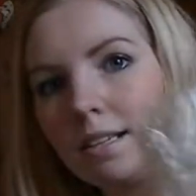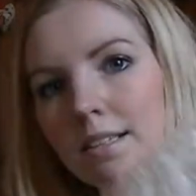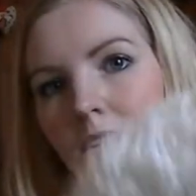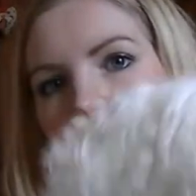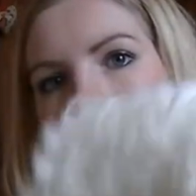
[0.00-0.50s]
is
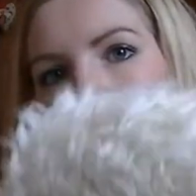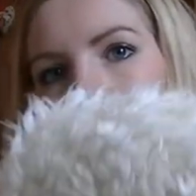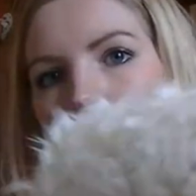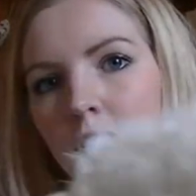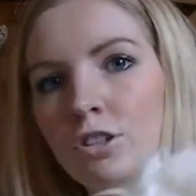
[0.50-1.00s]
like
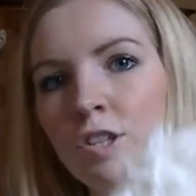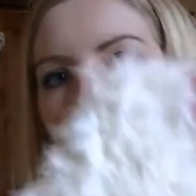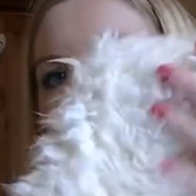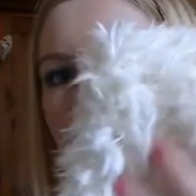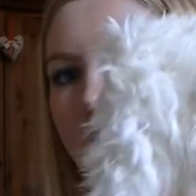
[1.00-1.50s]
the
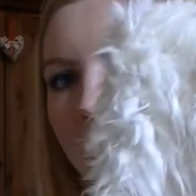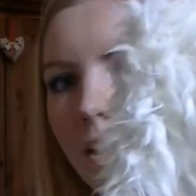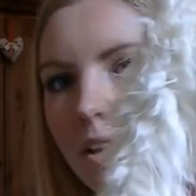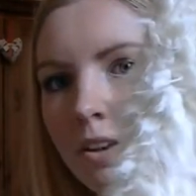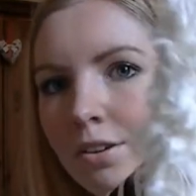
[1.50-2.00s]
Shearling
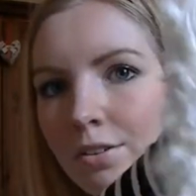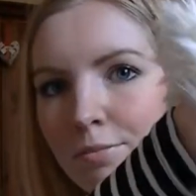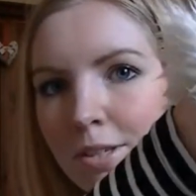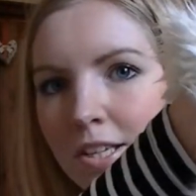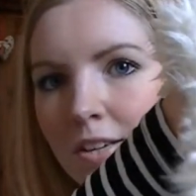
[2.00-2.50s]
kind of
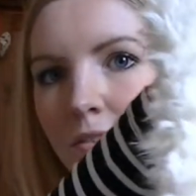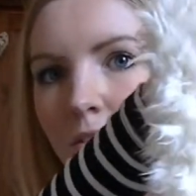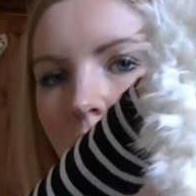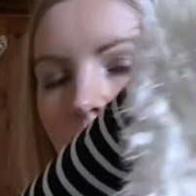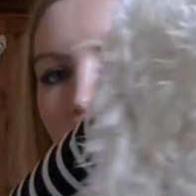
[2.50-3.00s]

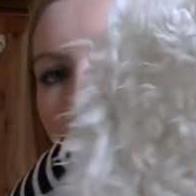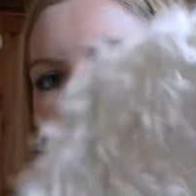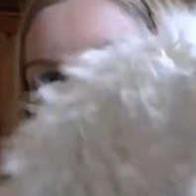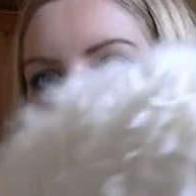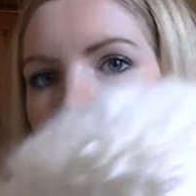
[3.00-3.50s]
material,
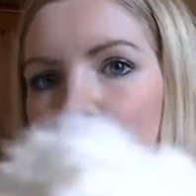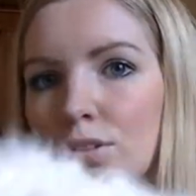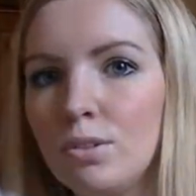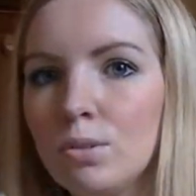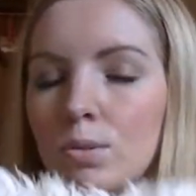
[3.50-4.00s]
which I think is
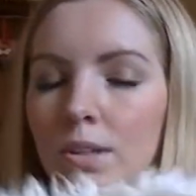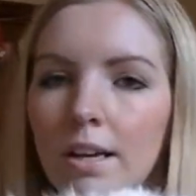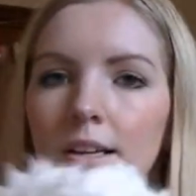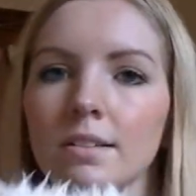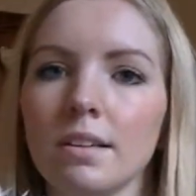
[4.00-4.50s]
just so
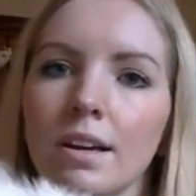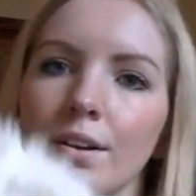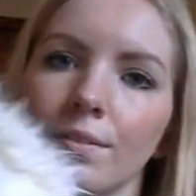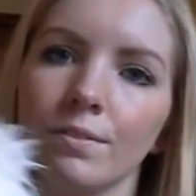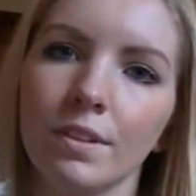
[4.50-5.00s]
nice.
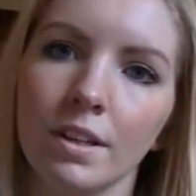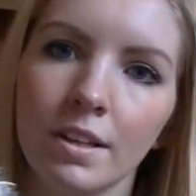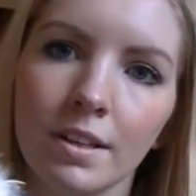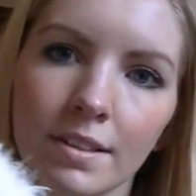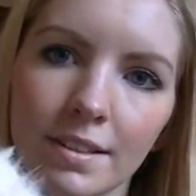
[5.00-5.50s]

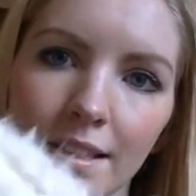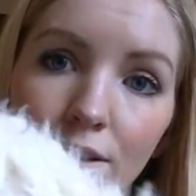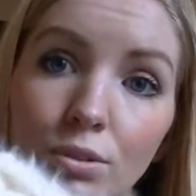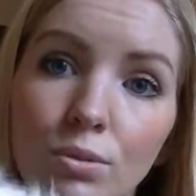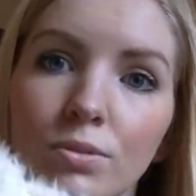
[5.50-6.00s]
It's
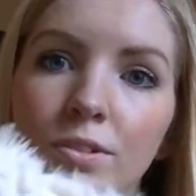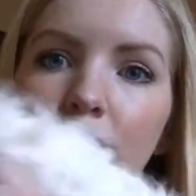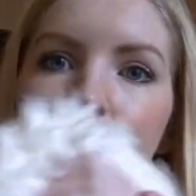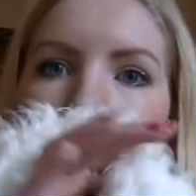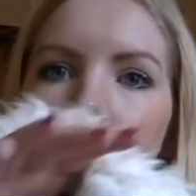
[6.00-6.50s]
so
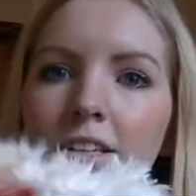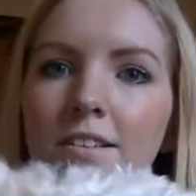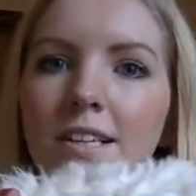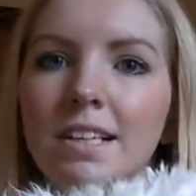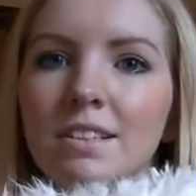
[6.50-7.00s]
fluffy, but on the
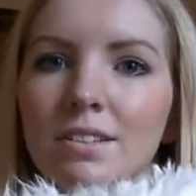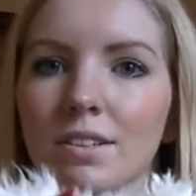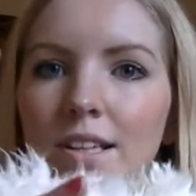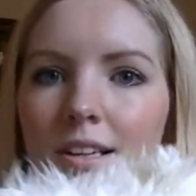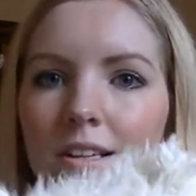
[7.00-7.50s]
inside it's not
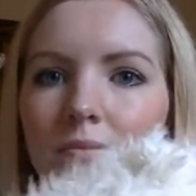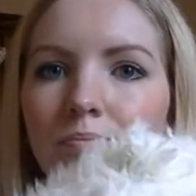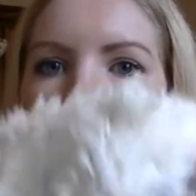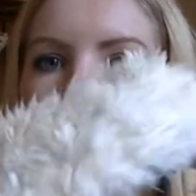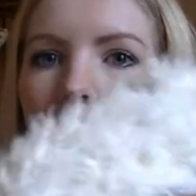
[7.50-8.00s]
like that.
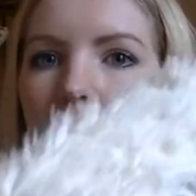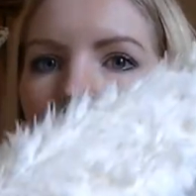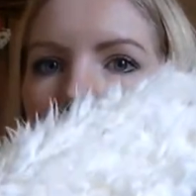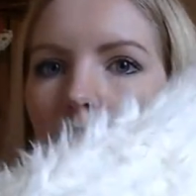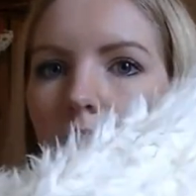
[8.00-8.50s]

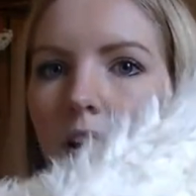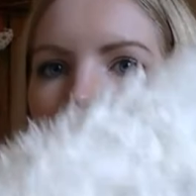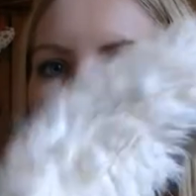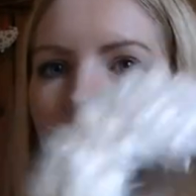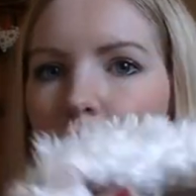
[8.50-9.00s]

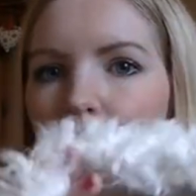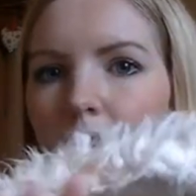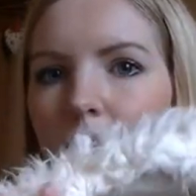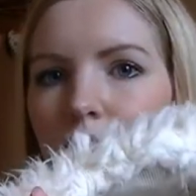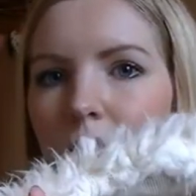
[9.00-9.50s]
It's just
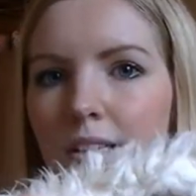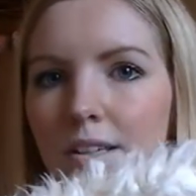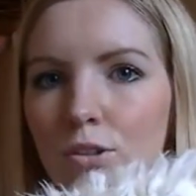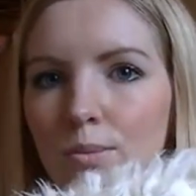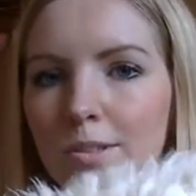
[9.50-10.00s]
kind of like
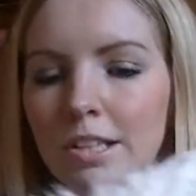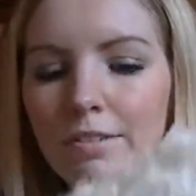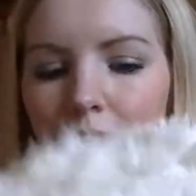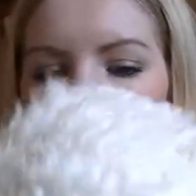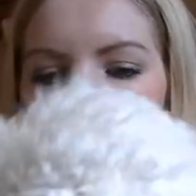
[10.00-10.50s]
a normal
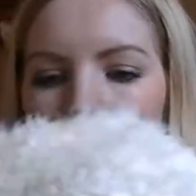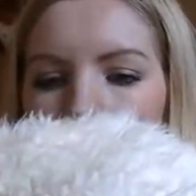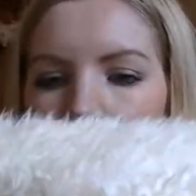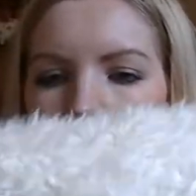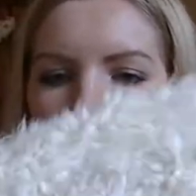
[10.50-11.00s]
material,
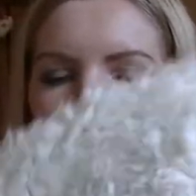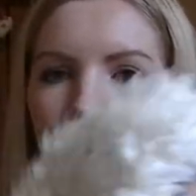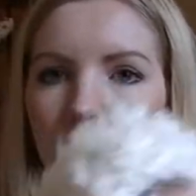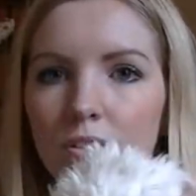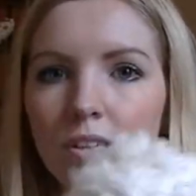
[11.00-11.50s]
and
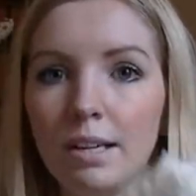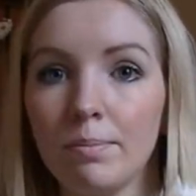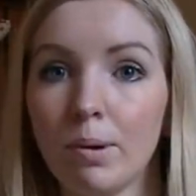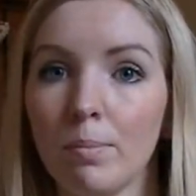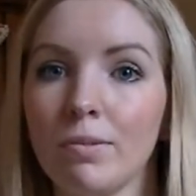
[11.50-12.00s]
you just
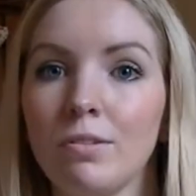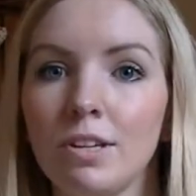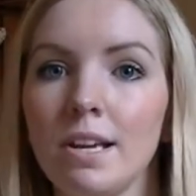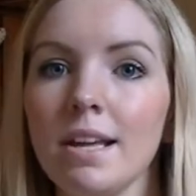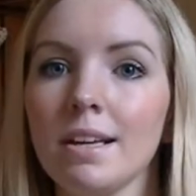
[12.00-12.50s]
like pop it around
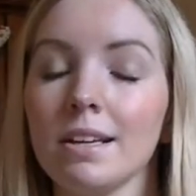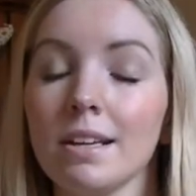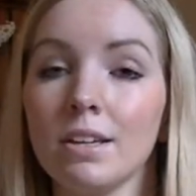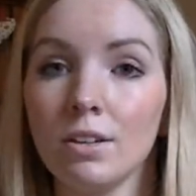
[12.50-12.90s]
your neck